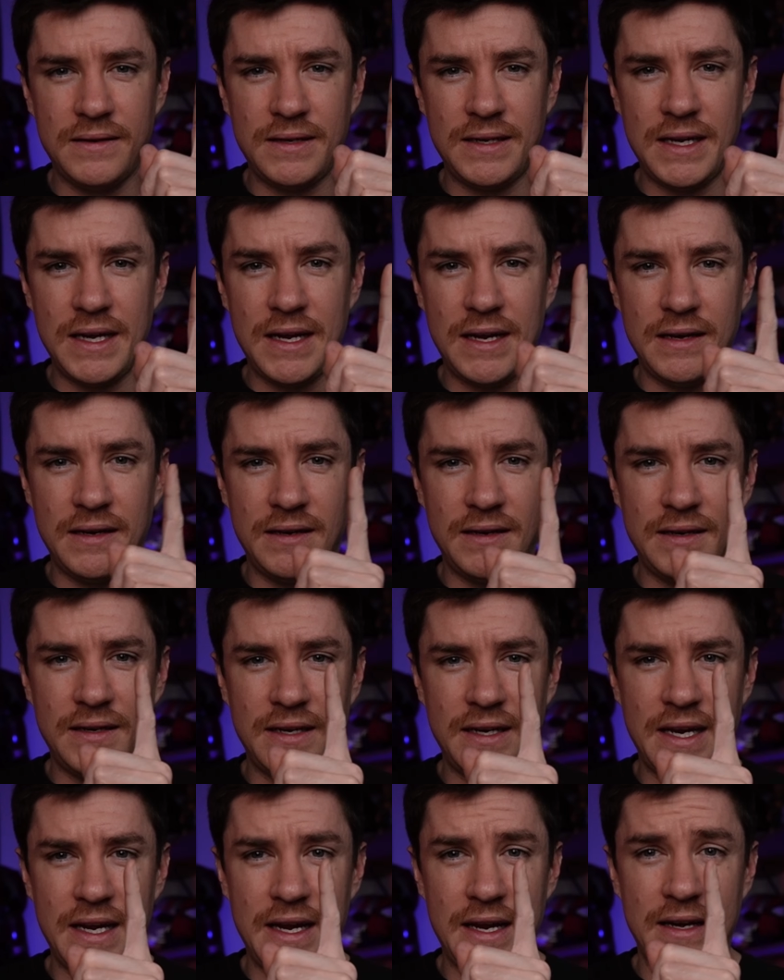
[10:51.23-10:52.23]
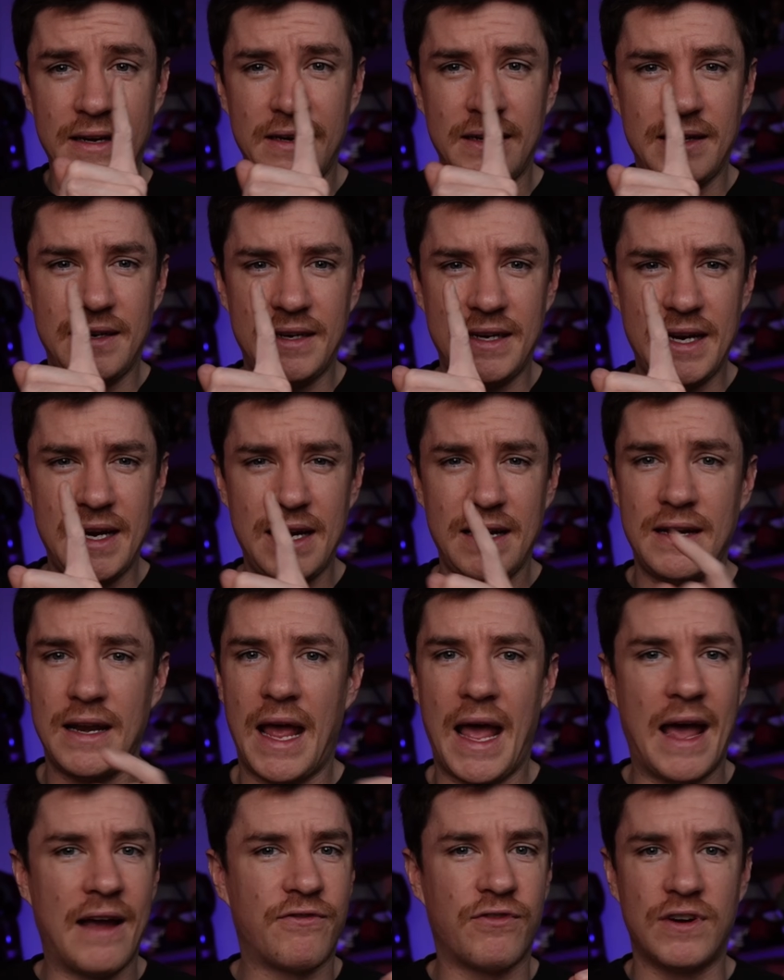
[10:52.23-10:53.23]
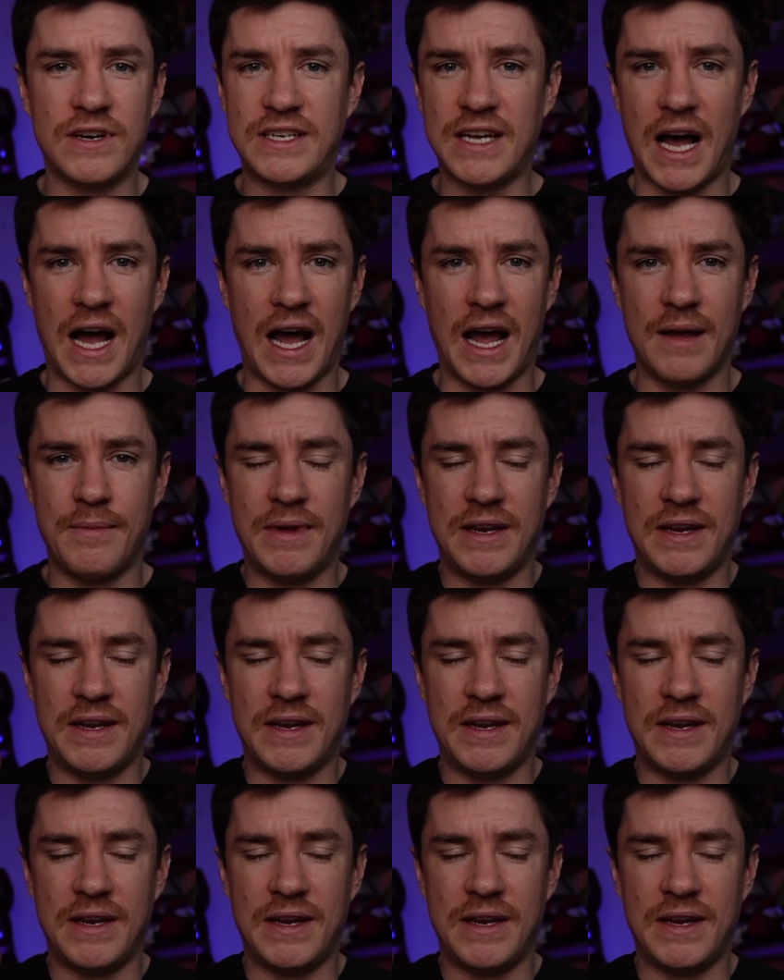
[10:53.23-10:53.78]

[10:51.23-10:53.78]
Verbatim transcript: deet, deet, deet every time